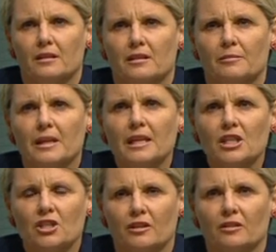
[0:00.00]

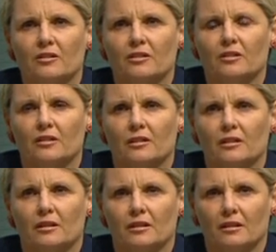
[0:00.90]
diminishes
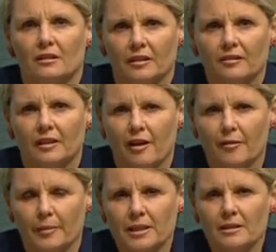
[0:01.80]
this
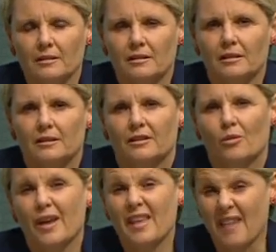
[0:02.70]
government. The
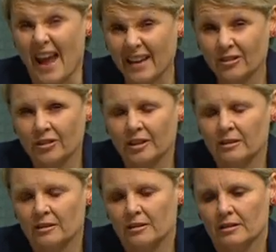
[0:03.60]
way they've handled it
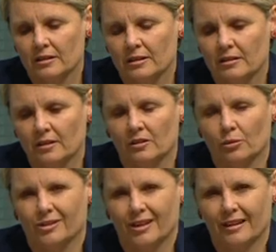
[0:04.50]
since it
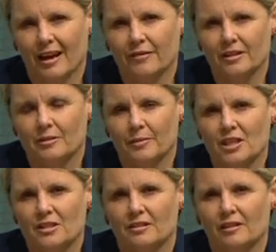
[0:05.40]
was uncovered
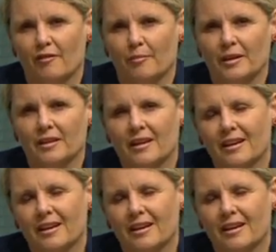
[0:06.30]
diminished this government.